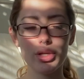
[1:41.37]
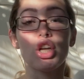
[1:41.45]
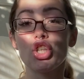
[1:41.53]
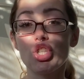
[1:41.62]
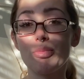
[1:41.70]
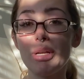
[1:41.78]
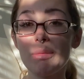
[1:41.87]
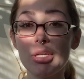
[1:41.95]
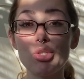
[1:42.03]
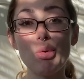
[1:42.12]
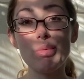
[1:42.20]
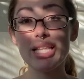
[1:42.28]
So pretty
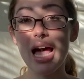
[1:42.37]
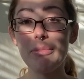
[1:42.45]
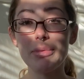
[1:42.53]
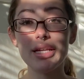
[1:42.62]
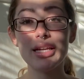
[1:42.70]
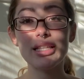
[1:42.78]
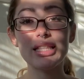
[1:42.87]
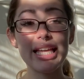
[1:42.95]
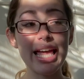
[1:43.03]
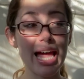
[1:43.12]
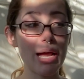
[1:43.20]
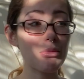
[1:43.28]
much what was happening, the
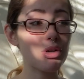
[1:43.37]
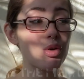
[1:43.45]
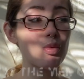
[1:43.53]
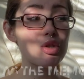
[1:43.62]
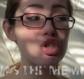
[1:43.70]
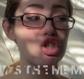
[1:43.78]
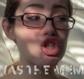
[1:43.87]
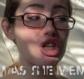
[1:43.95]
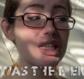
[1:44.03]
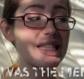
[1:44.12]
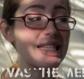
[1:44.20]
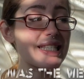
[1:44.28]
camera was
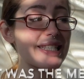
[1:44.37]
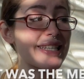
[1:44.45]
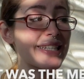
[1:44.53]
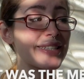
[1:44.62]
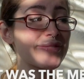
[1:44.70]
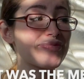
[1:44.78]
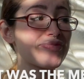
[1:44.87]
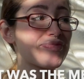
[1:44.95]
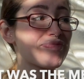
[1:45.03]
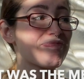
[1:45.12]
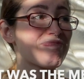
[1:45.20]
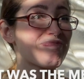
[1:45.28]
just... Okay,
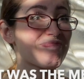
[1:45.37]
let